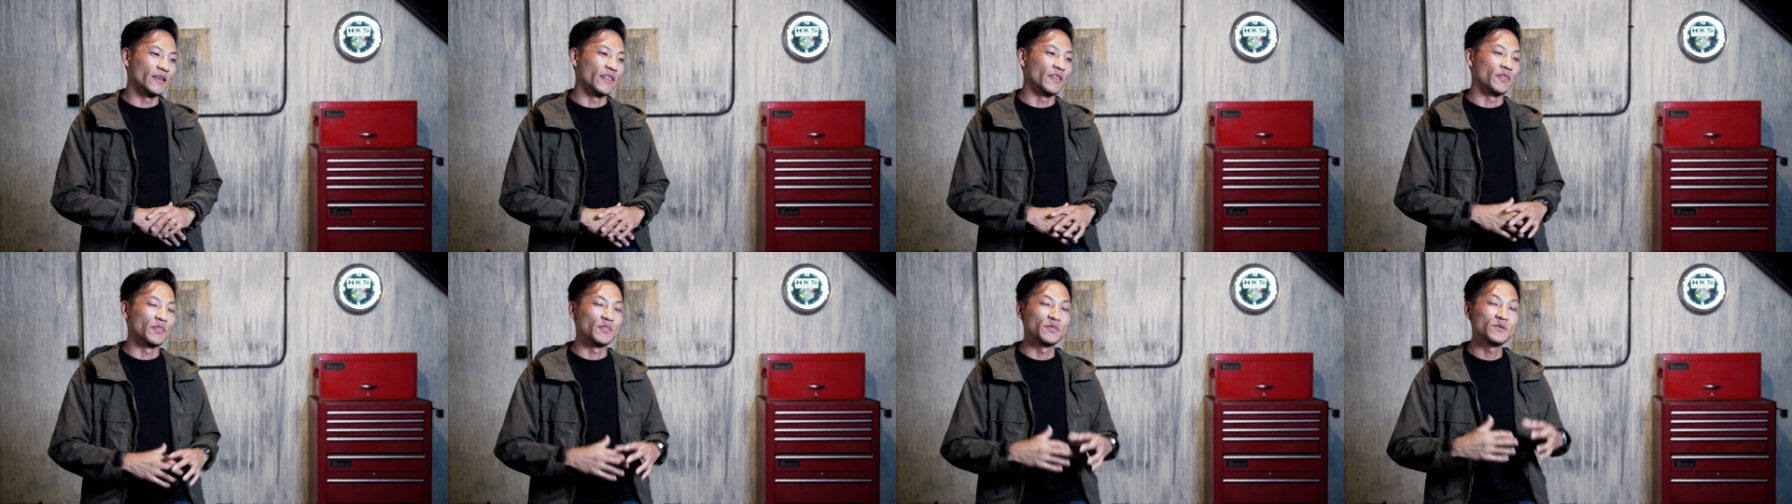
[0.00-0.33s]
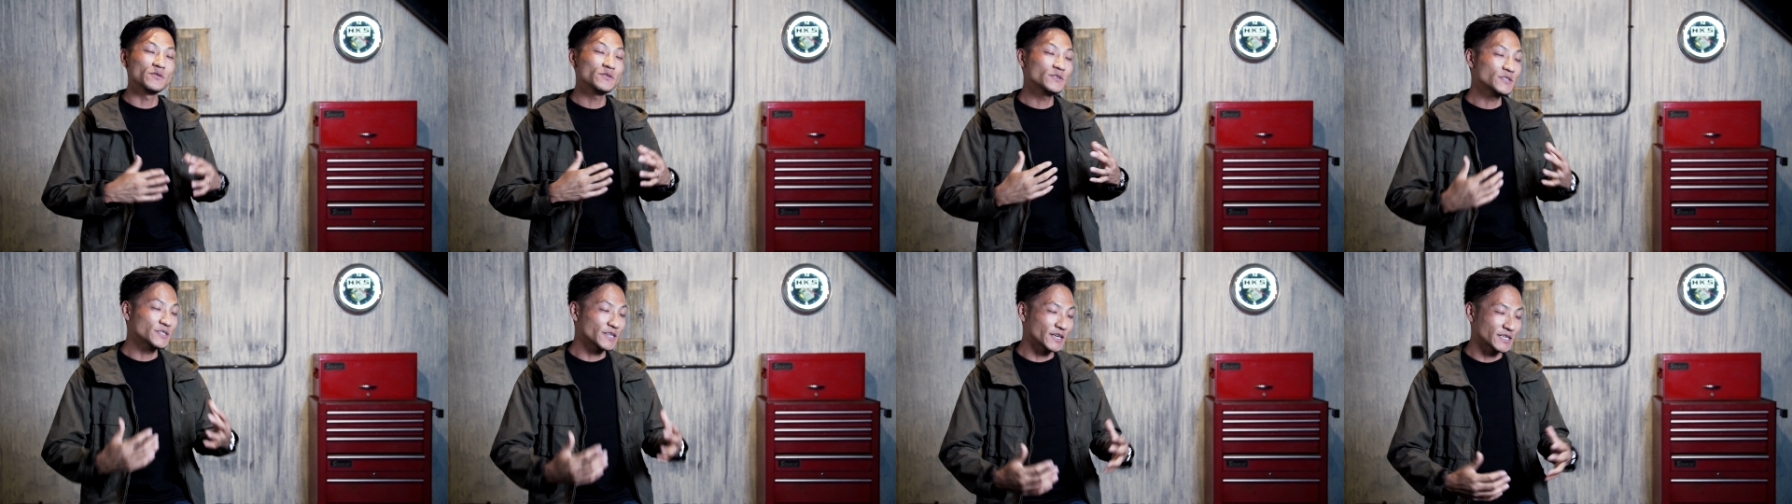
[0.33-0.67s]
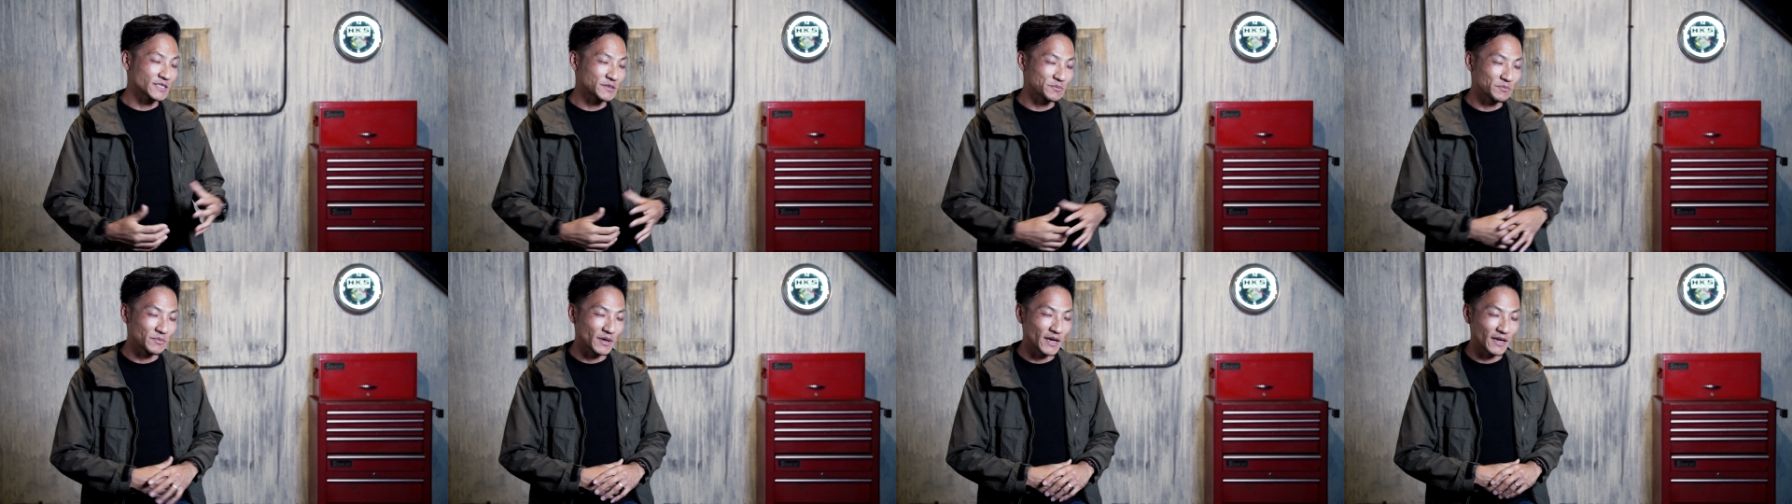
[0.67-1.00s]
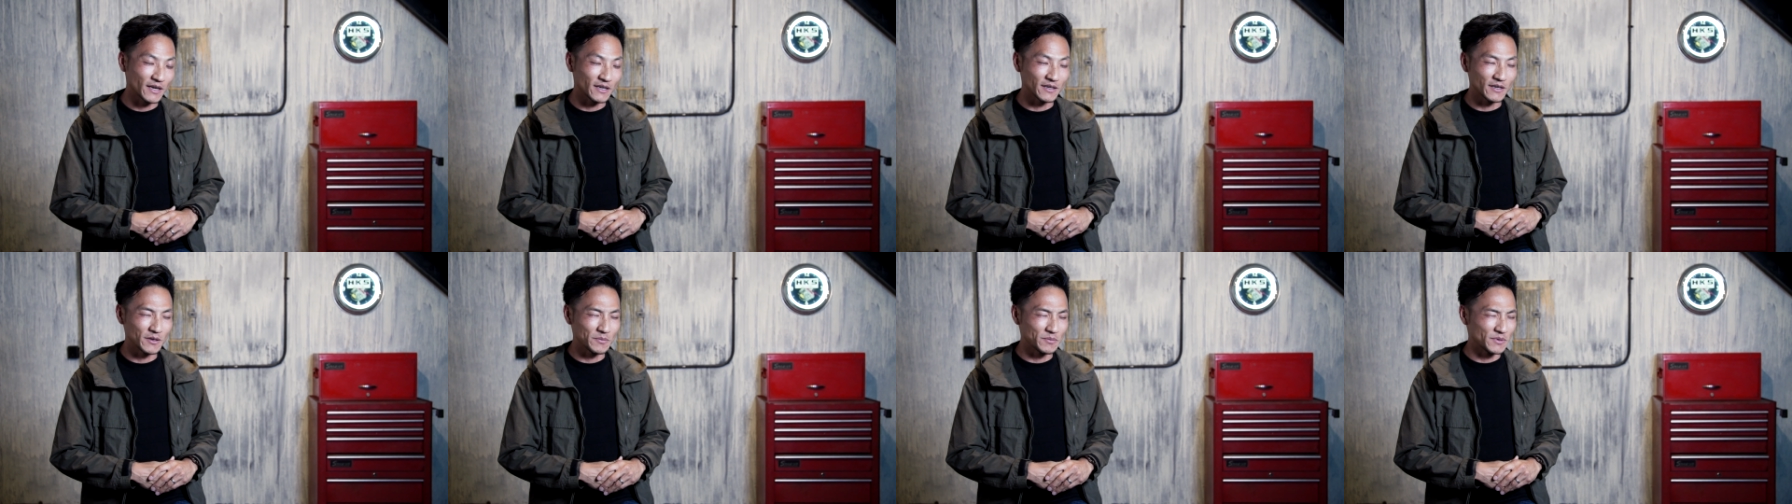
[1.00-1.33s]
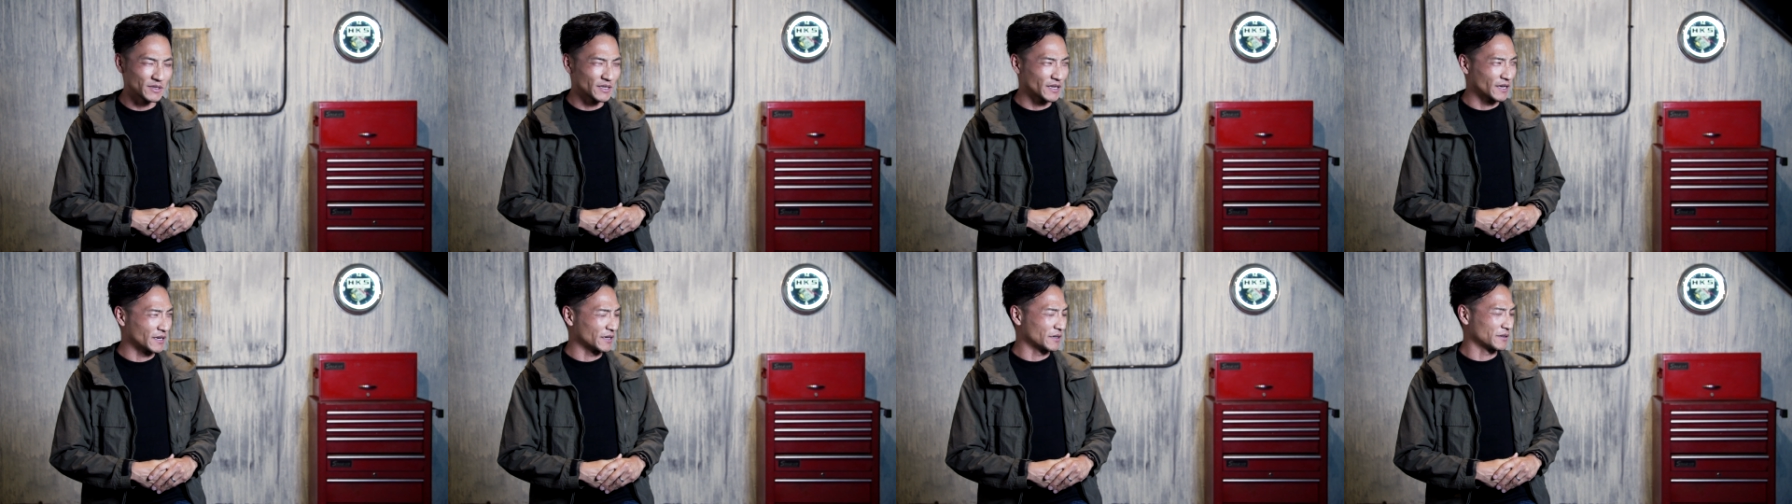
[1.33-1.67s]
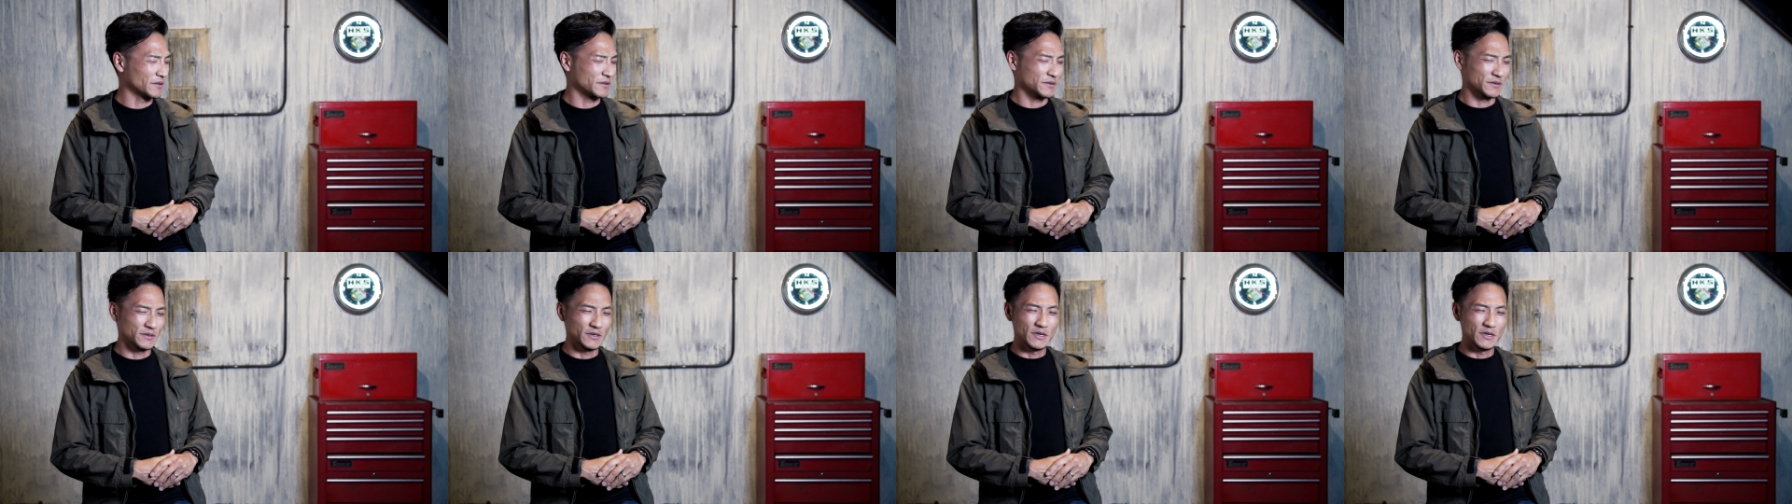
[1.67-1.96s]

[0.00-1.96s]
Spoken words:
enthusiasts might gonna be like,